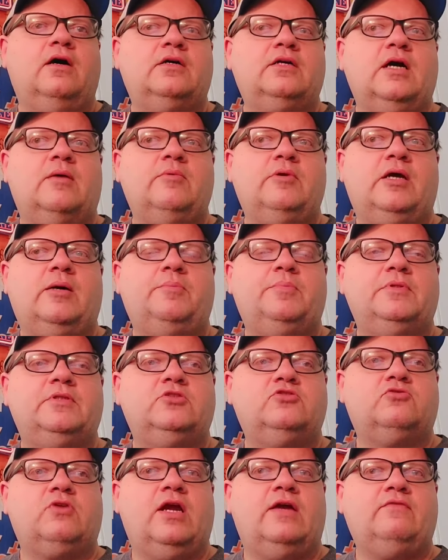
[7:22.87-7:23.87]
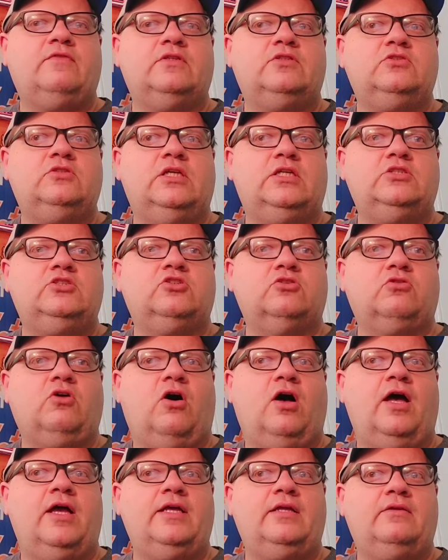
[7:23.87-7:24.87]
coming up in the draft in
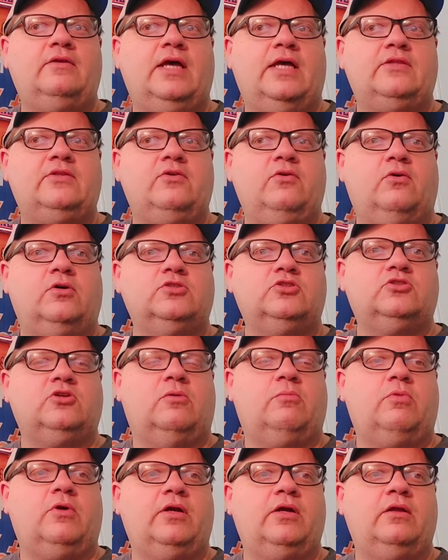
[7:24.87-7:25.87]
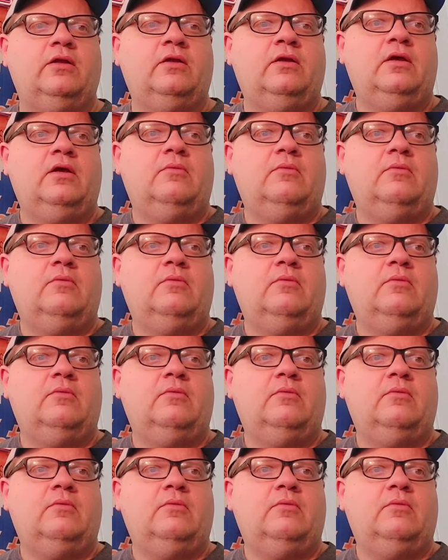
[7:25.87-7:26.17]
July at the All-Star break.